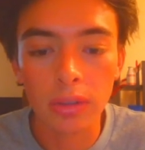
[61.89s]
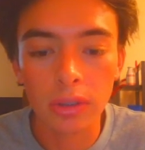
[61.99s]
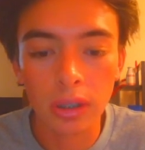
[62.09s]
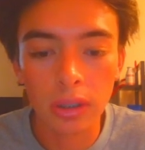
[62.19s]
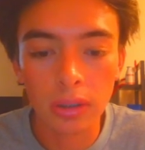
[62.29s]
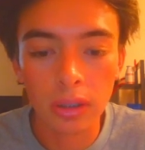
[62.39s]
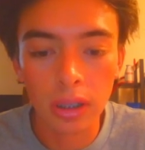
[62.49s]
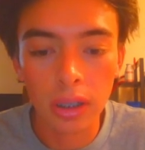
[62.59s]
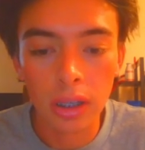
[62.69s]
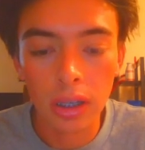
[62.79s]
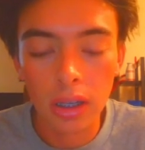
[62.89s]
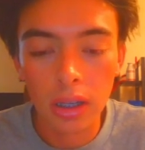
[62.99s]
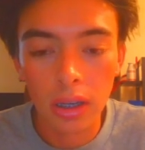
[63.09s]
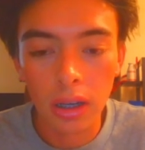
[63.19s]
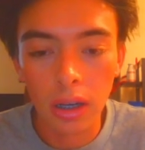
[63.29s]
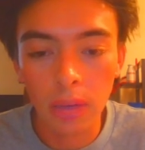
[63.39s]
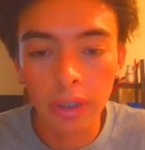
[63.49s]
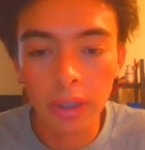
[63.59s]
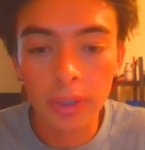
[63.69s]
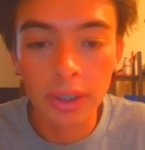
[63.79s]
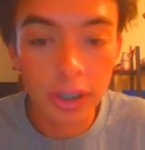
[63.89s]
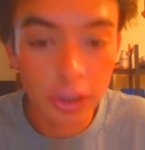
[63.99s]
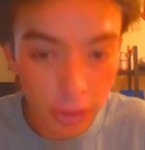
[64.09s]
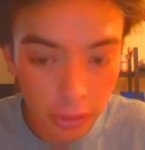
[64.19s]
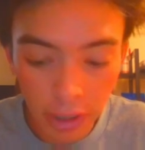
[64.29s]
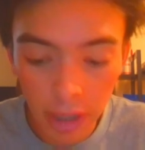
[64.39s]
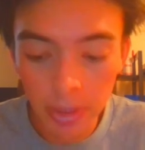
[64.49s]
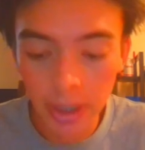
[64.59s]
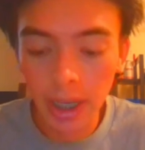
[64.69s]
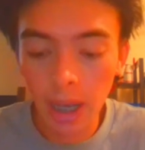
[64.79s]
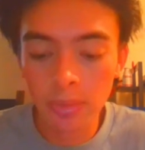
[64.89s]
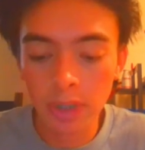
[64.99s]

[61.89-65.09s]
So we inverse these two 5 minute gaps.